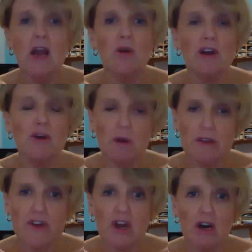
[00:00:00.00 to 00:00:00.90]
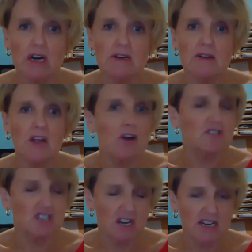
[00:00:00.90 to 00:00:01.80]
Look at what you've got, the old
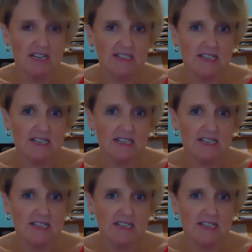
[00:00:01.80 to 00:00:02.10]
Chinese